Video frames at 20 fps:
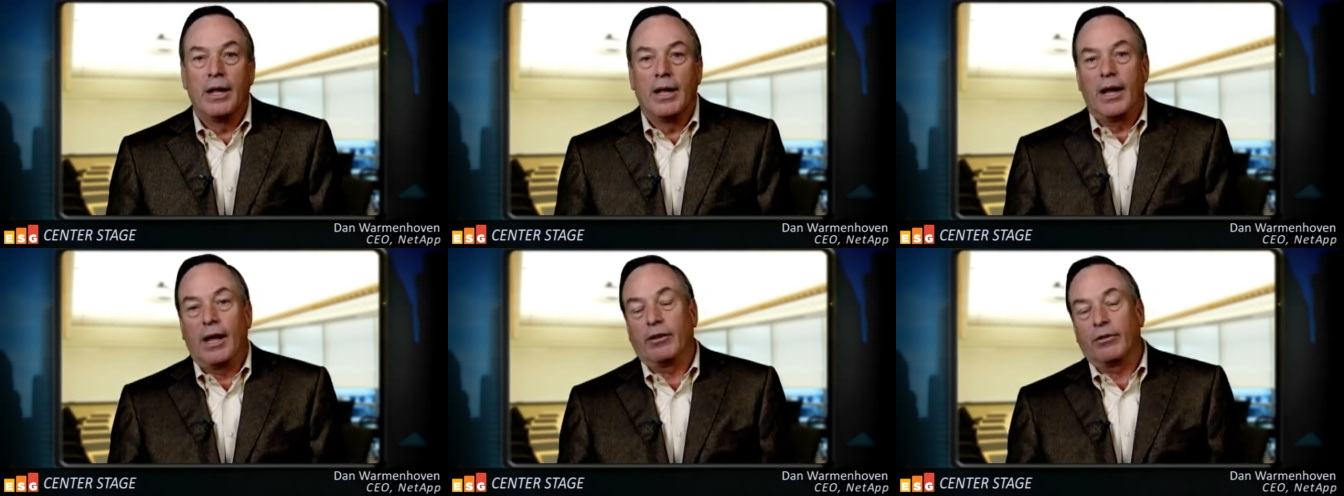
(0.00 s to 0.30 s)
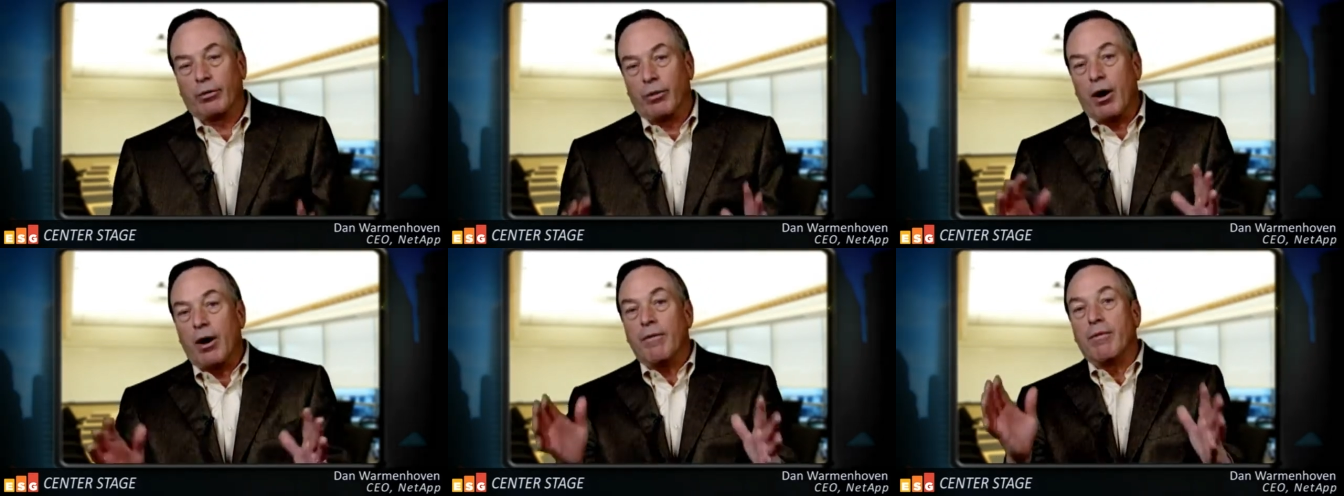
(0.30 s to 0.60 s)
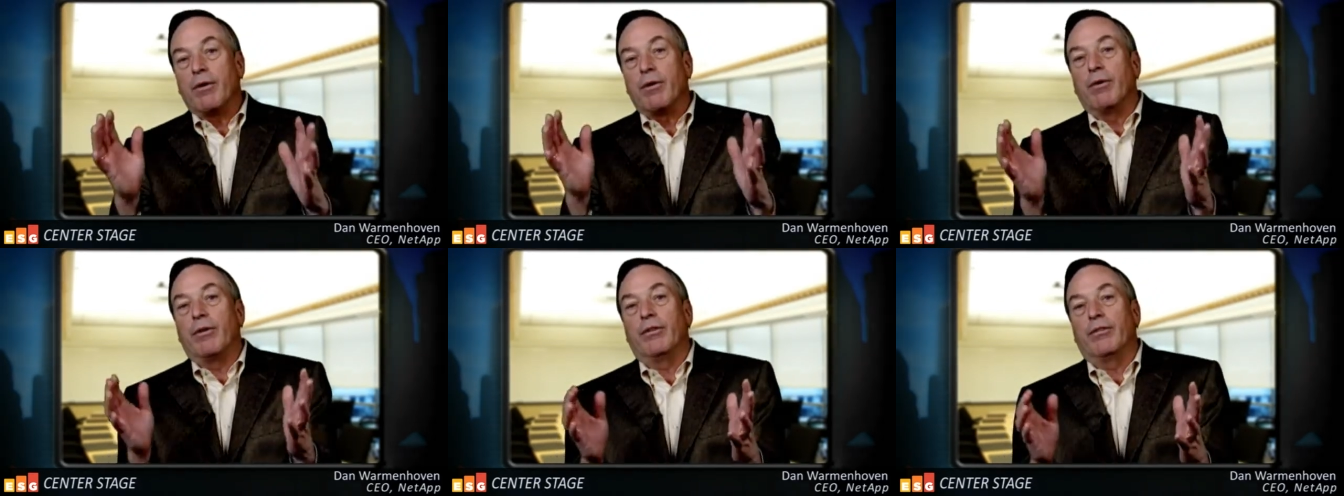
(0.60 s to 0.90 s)
And so our
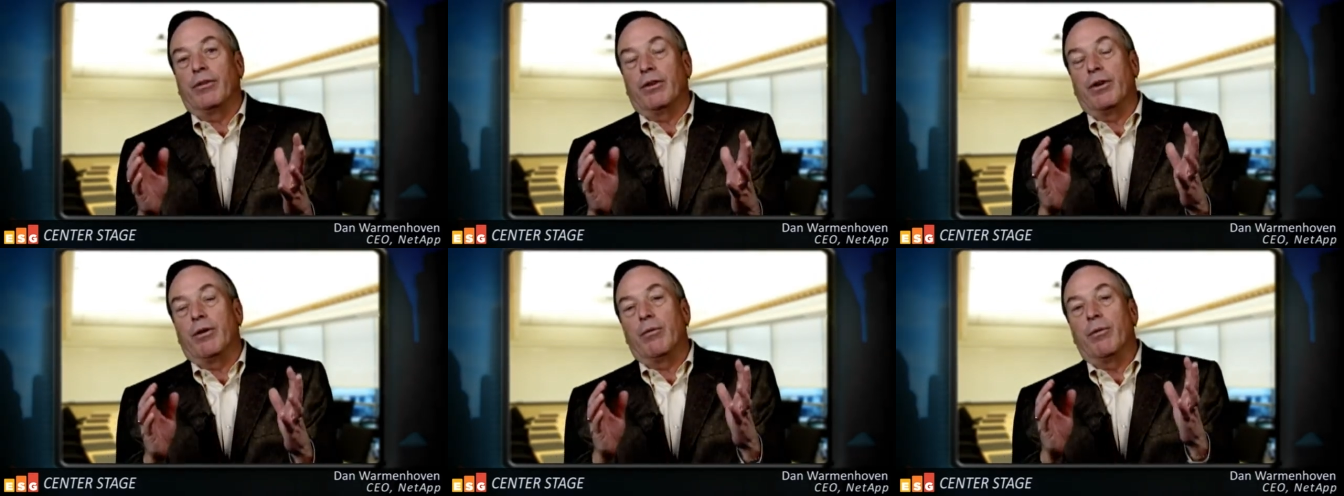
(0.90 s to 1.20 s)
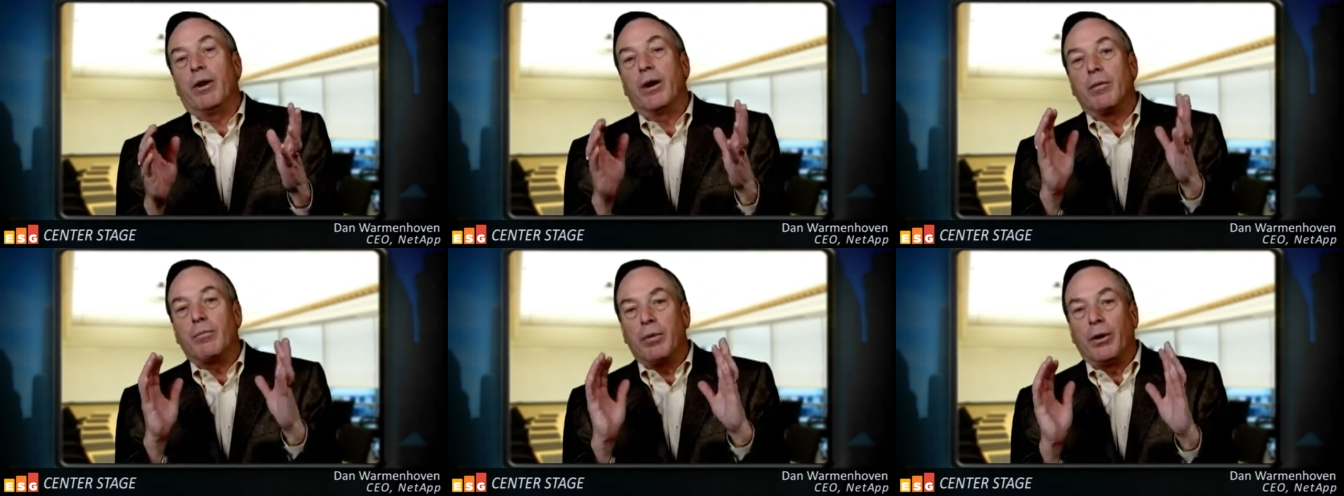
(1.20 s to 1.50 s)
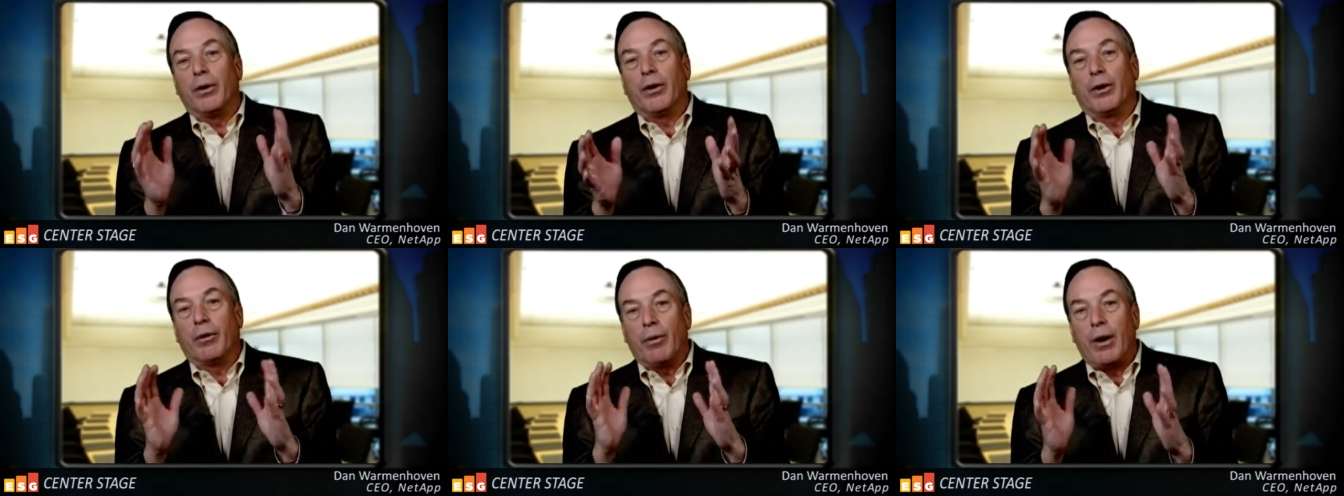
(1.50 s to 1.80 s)
view is, we can
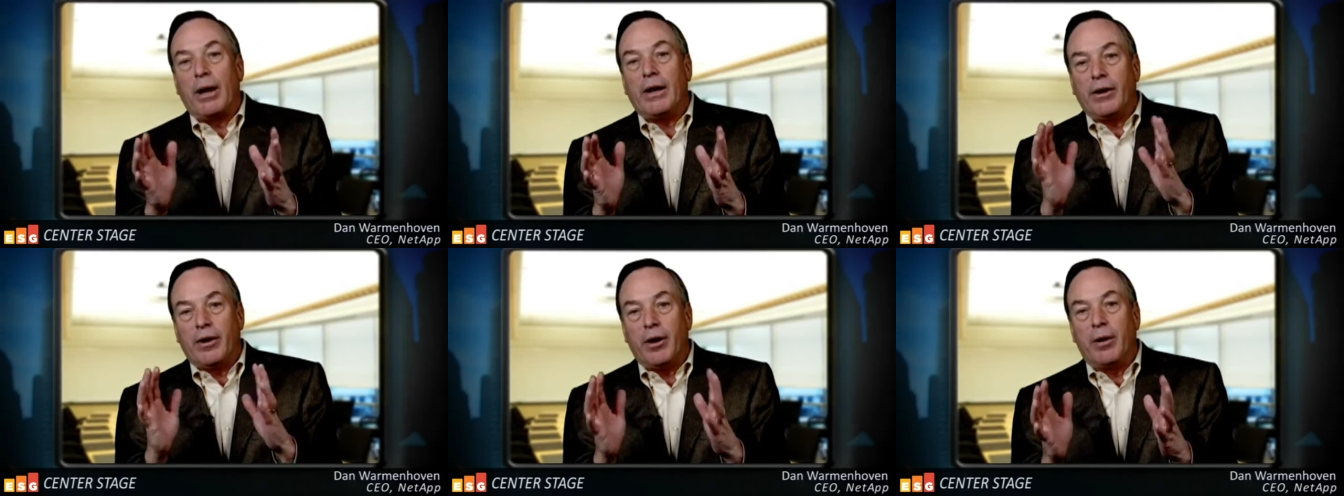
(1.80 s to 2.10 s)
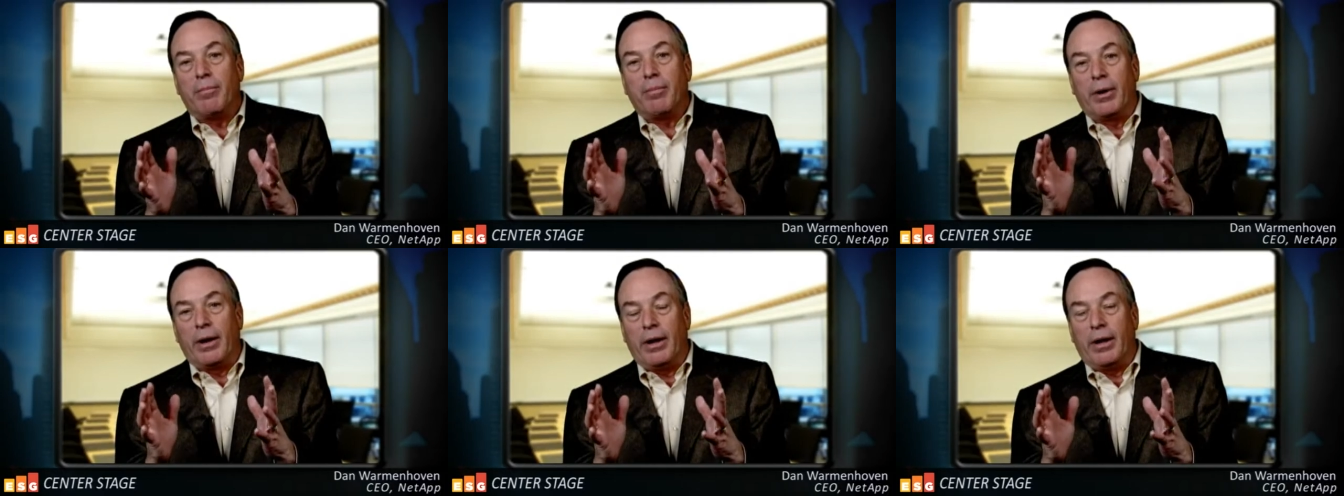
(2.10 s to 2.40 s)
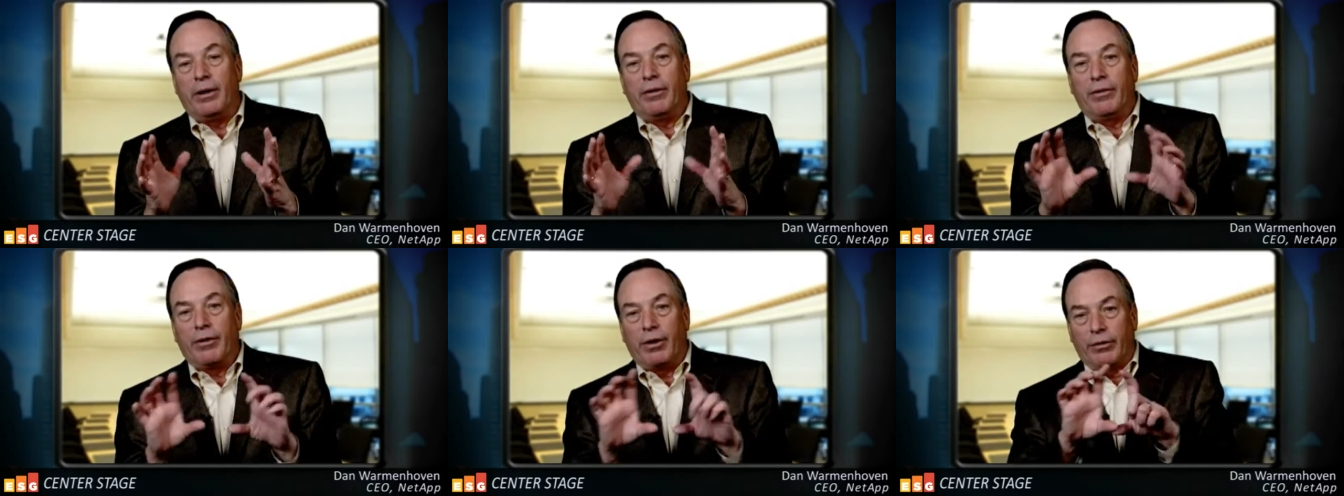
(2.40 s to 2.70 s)
build a great
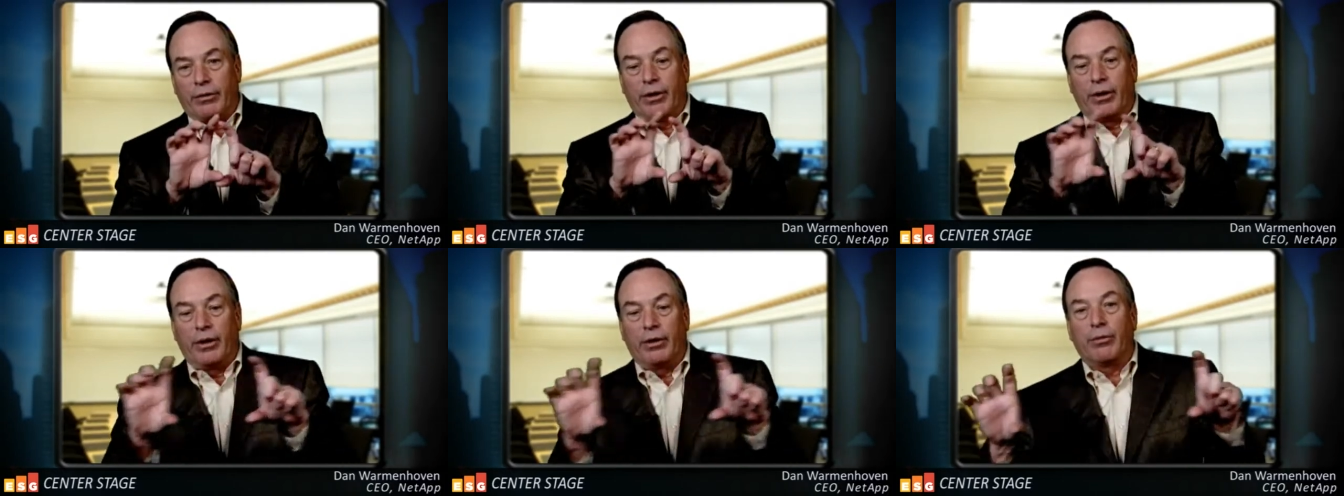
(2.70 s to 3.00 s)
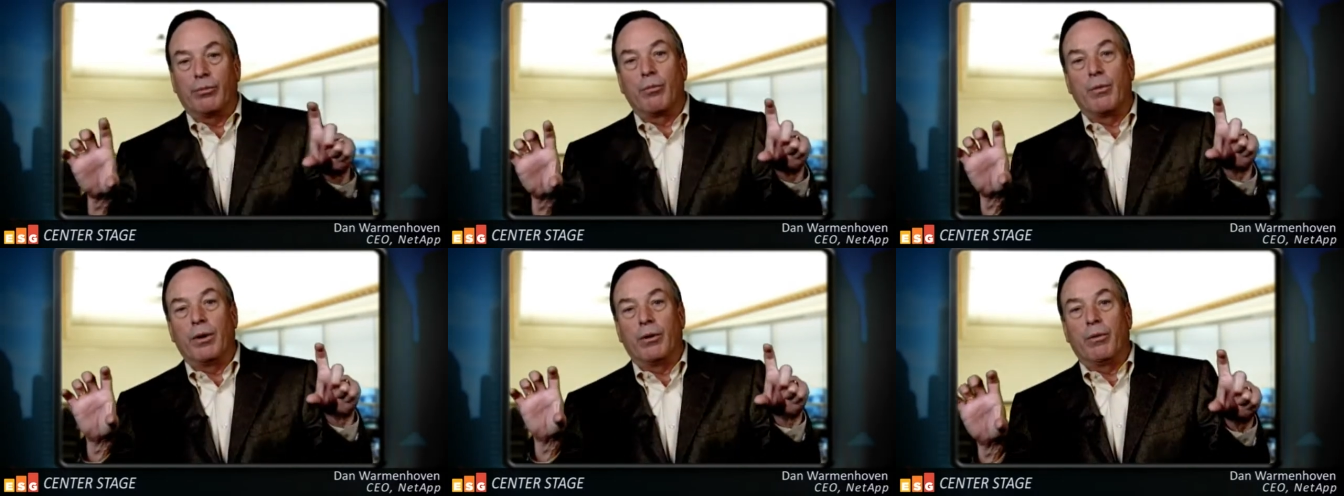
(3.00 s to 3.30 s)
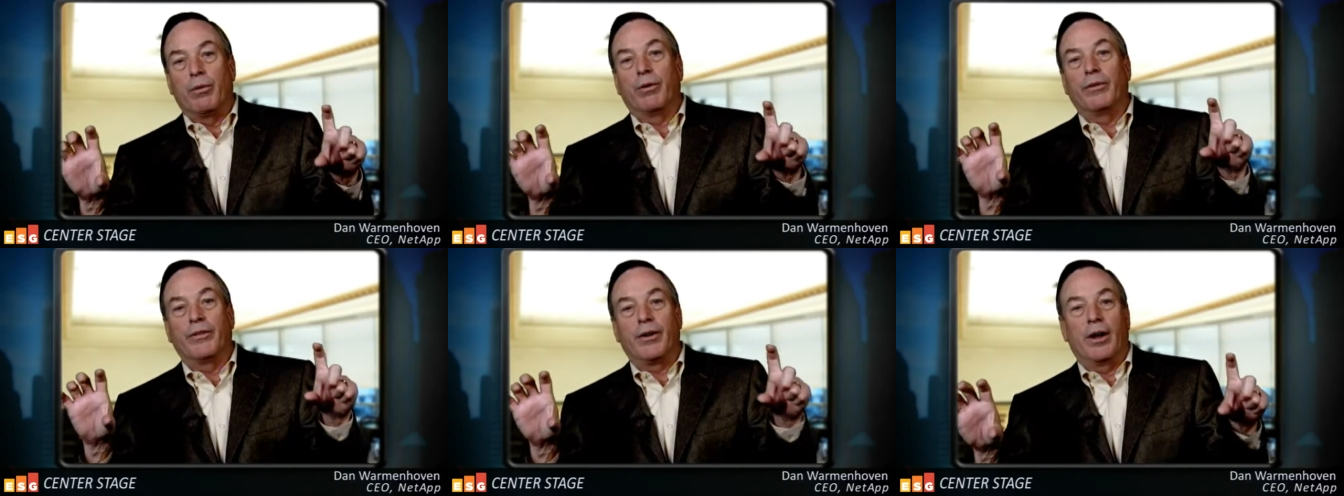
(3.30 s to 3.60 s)
company just in this one
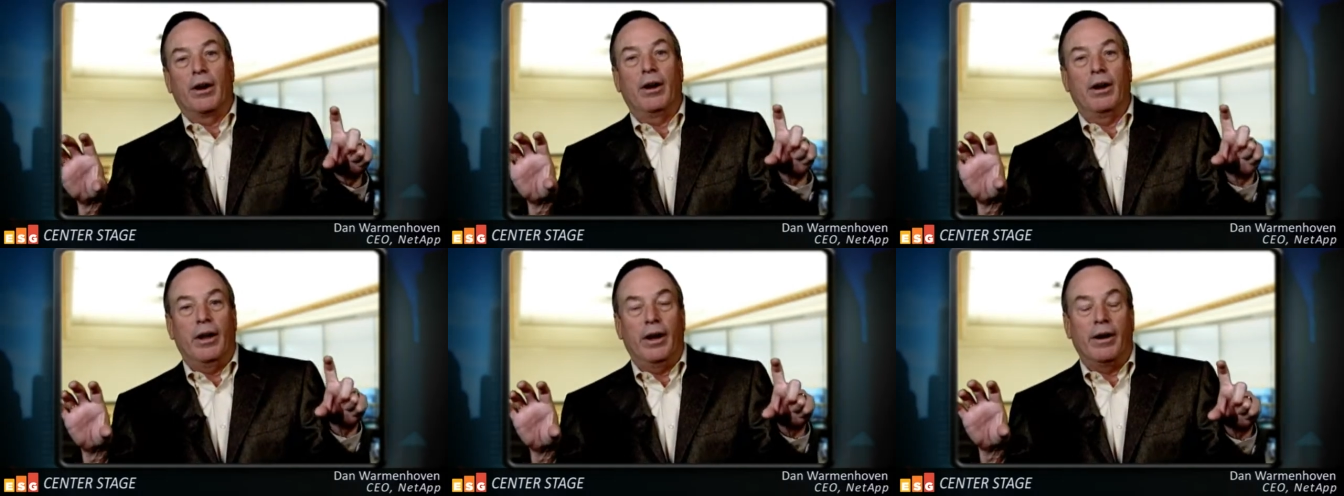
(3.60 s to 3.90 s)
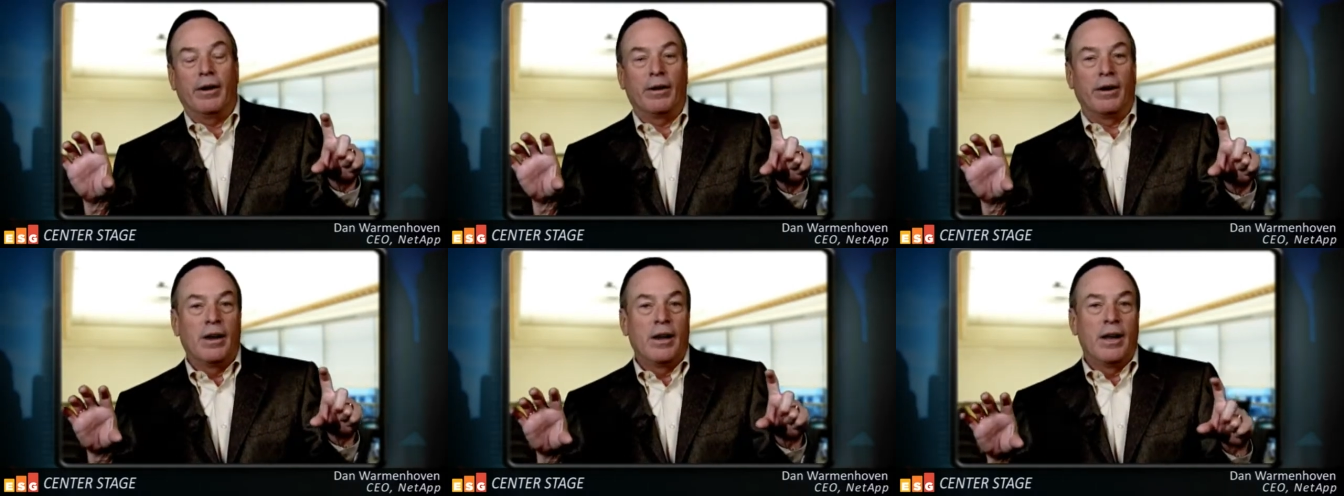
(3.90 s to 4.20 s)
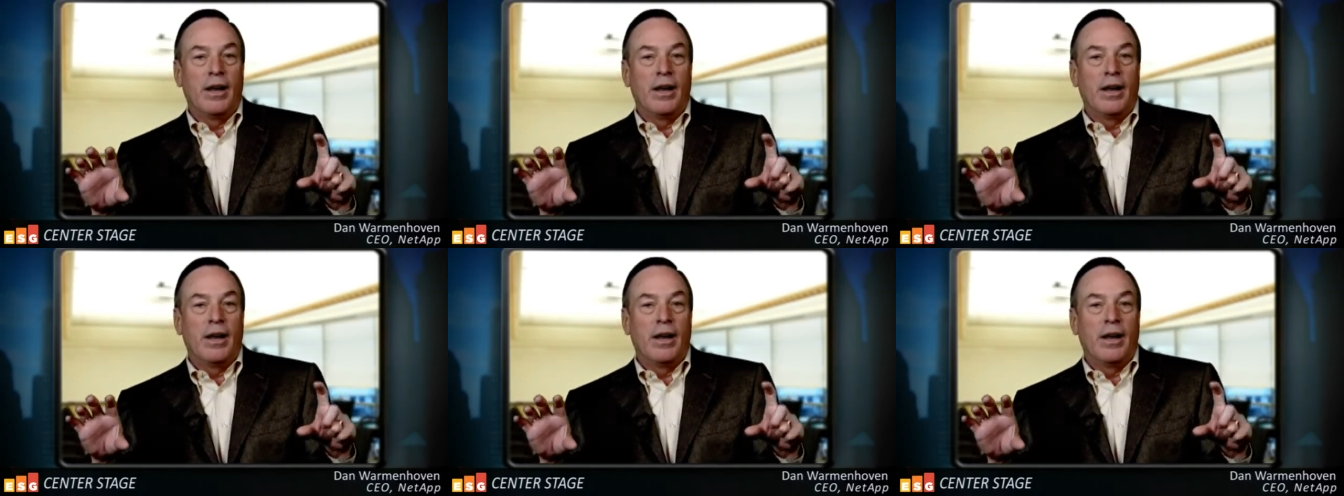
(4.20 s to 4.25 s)
horizontal layer.